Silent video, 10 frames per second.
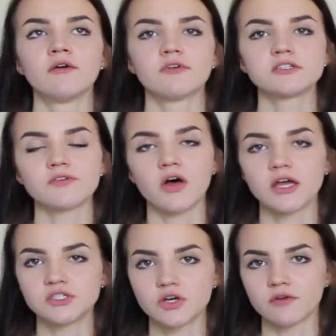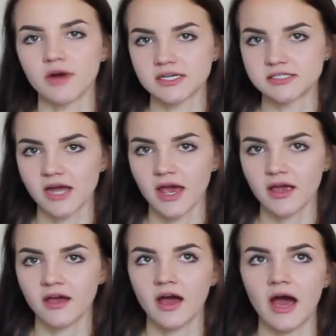first of all, I took a rest
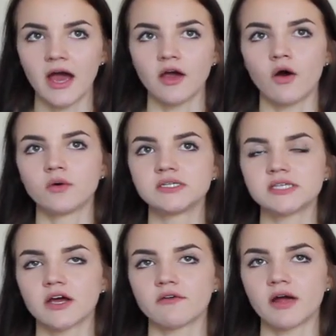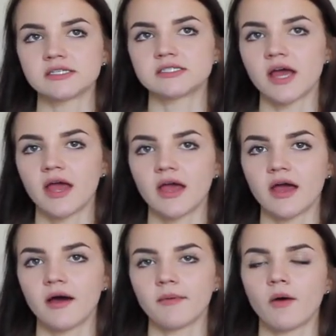day. I always take a rest
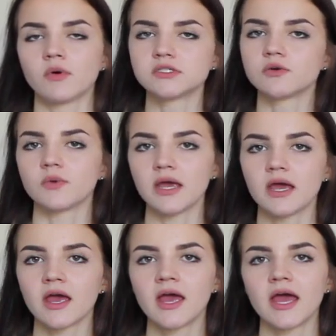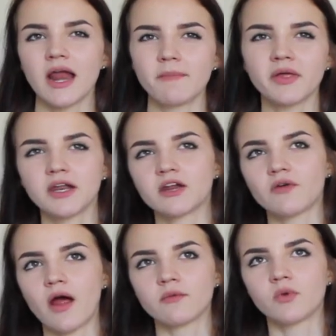day about once a week, and I plan it
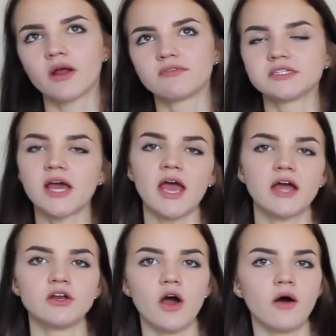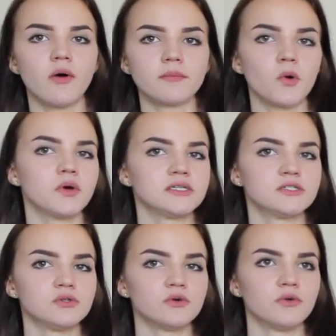around whatever day I know I'm going
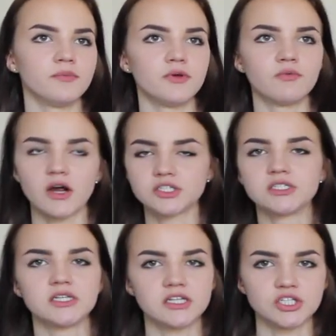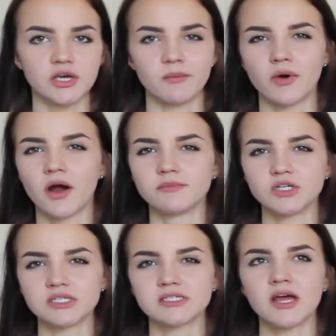to be rushing to the gym or I'm
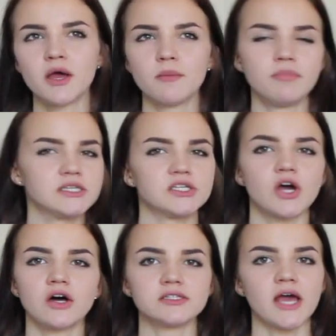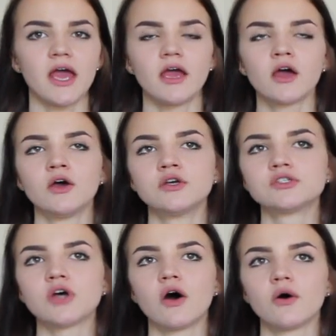just busy all day.
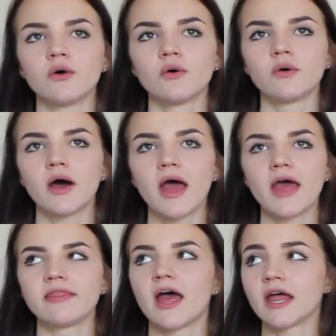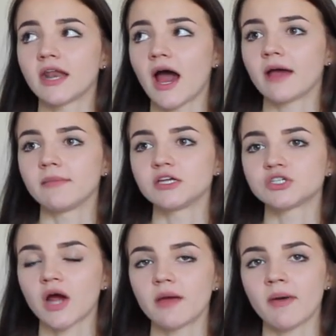So, and then I made
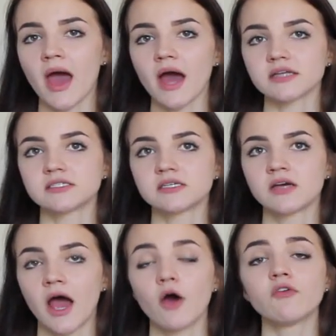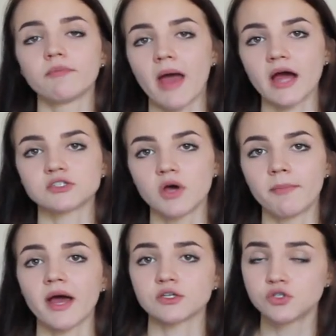sure I overpacked. So I
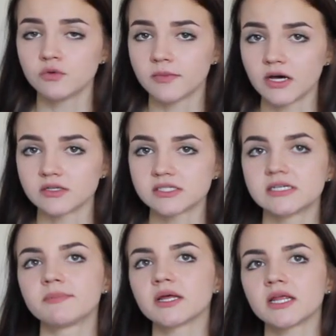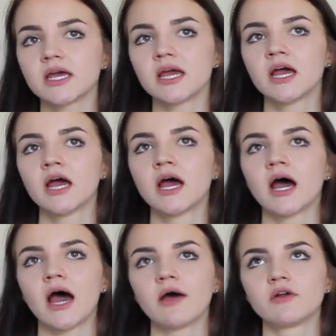packed 2 meals. Typically,
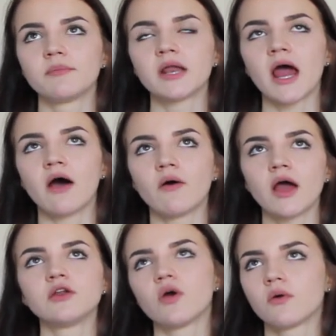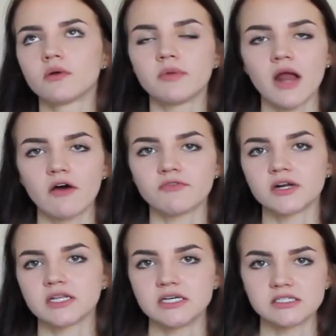I knew I would have been out
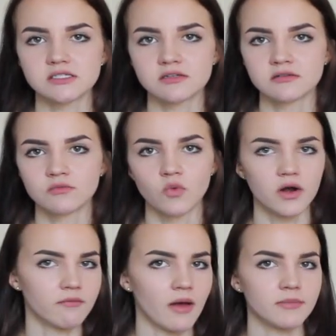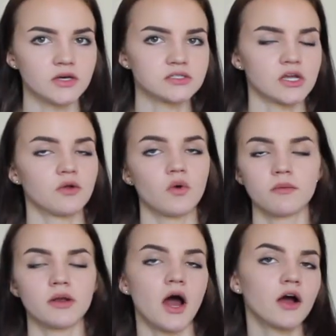for at least one of my meals. I knew I would
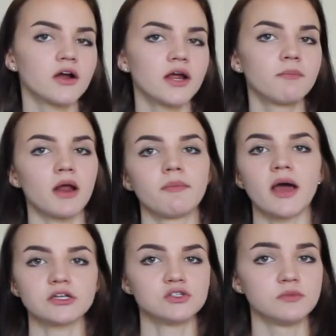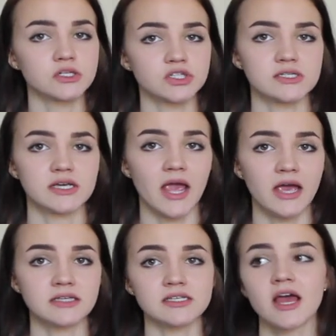have been hungry, but I packed 2 meals just in
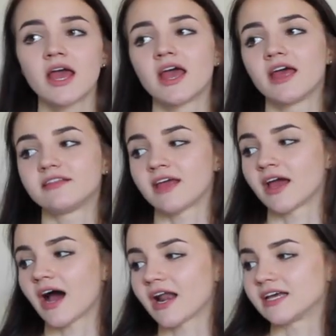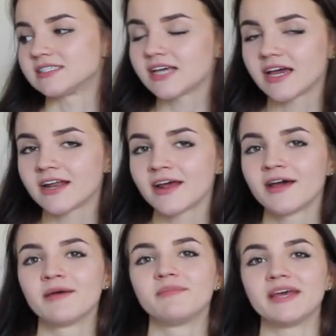case, and thank God I did,
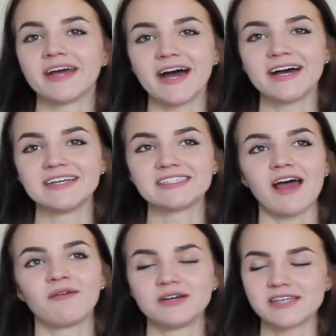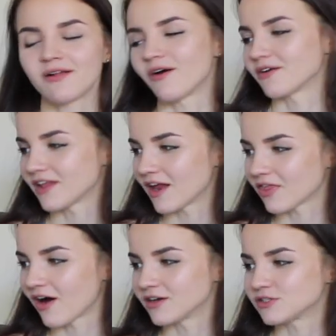because I was out longer than I
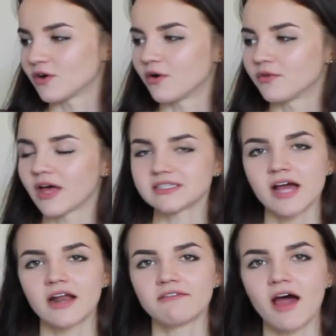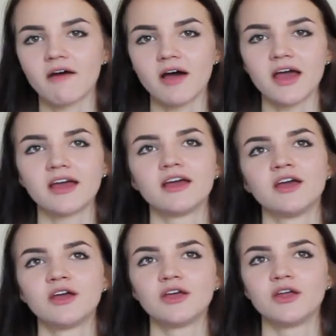thought. So that's kind of how I
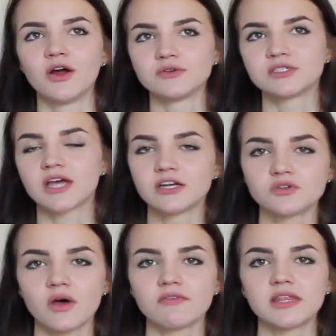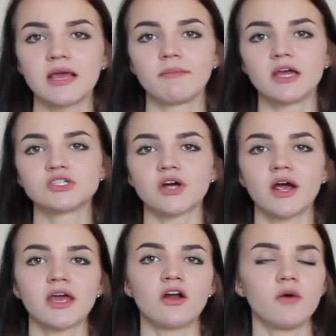schedule everything, make sure
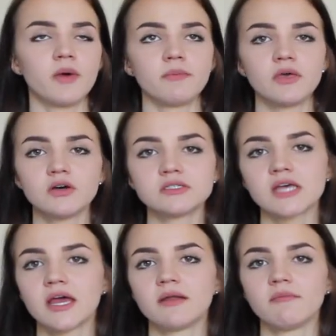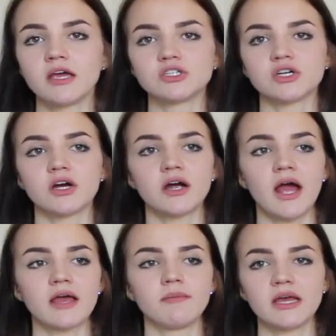I get all my meals in, make sure
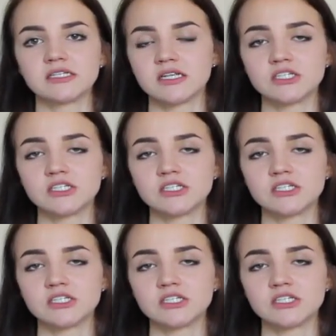I can make it to